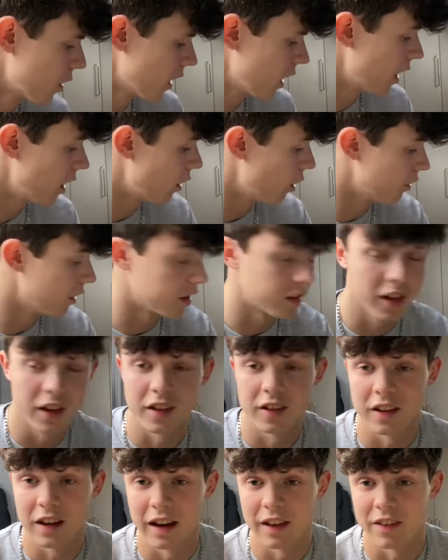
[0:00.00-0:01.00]
Obviously it
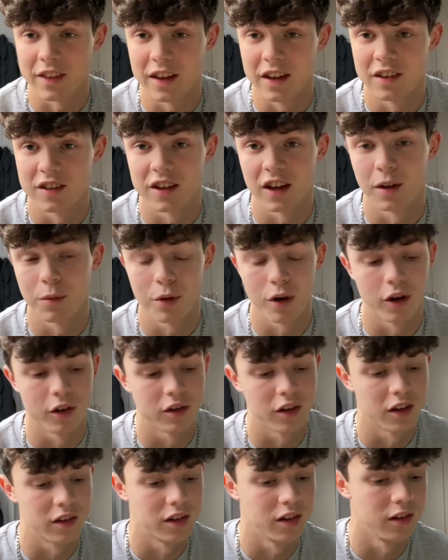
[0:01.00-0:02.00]
still had the Intel
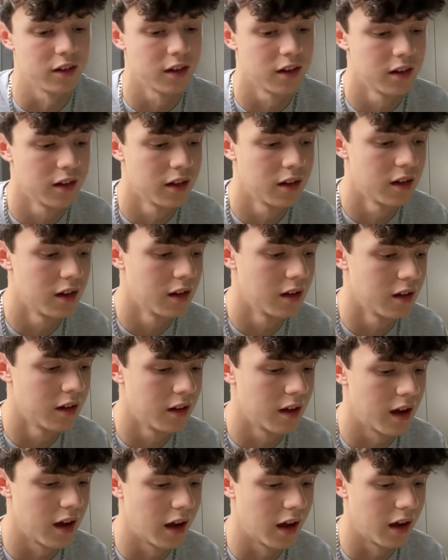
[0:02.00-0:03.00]
processors.
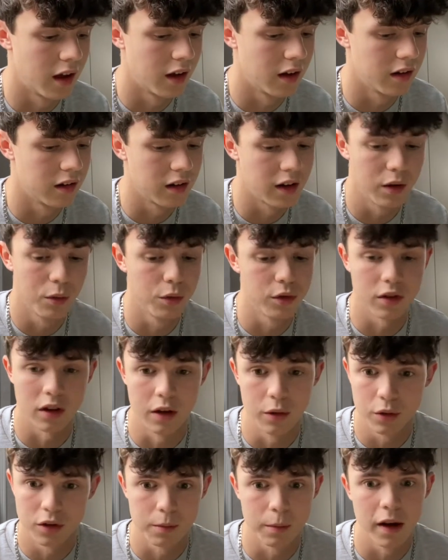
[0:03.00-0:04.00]
And it was
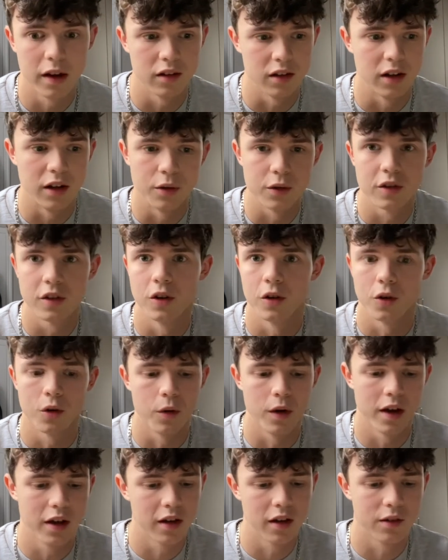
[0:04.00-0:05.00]
amazing, it was still
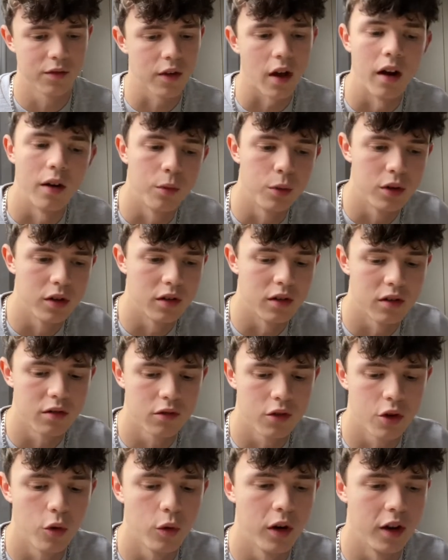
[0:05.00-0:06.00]
quick. I wouldn't
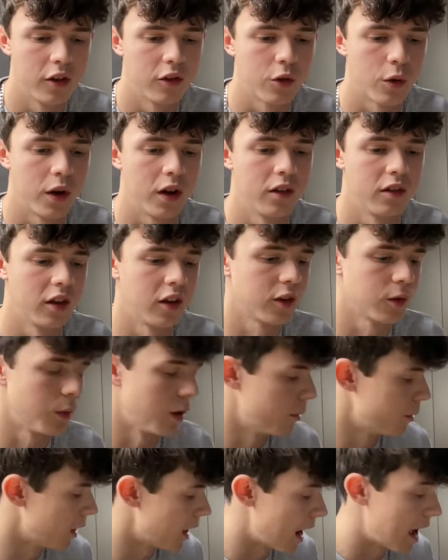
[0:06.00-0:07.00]
call it as quick as this one,
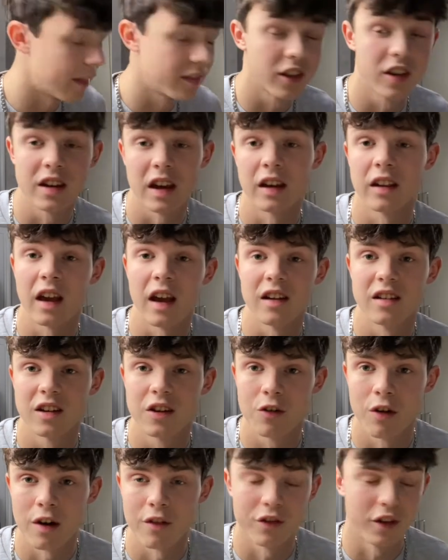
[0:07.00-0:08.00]
but it had the dedicated
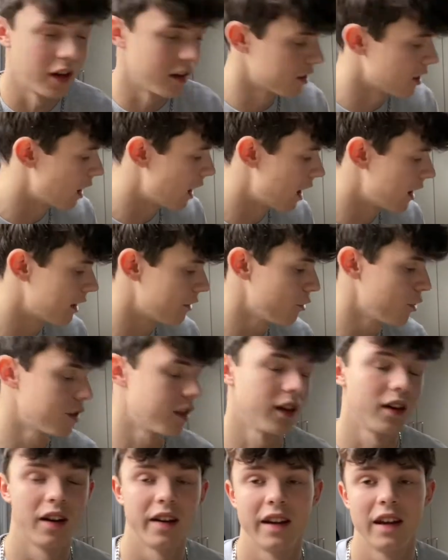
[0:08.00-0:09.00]
graphics, it had everything
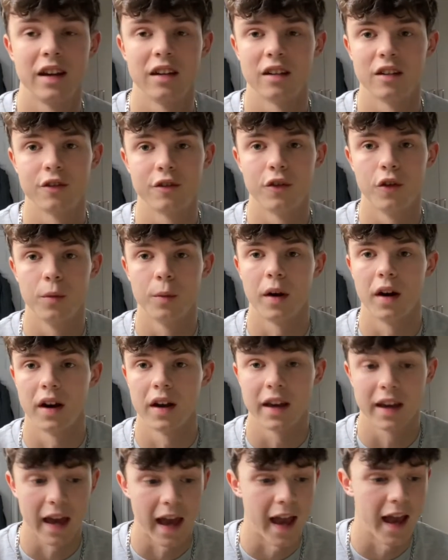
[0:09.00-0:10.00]
I needed for my
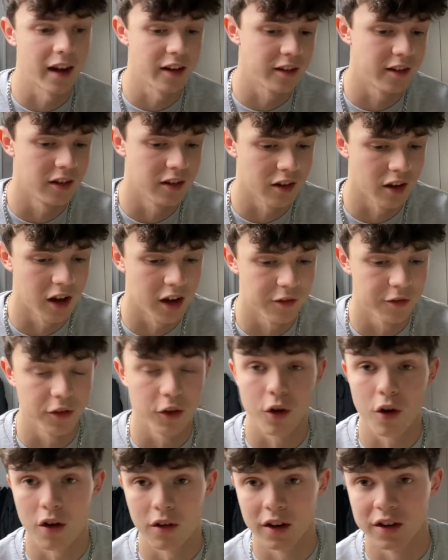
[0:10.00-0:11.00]
CAD design for
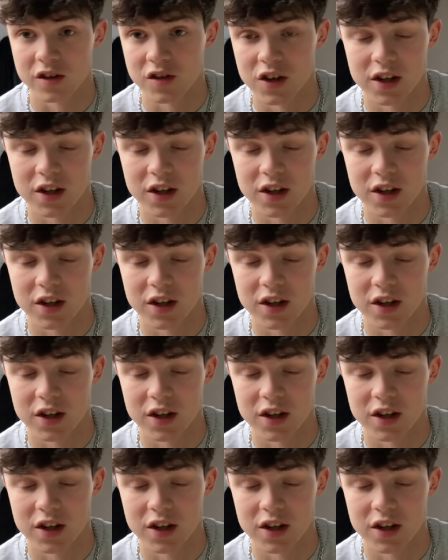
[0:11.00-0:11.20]
college.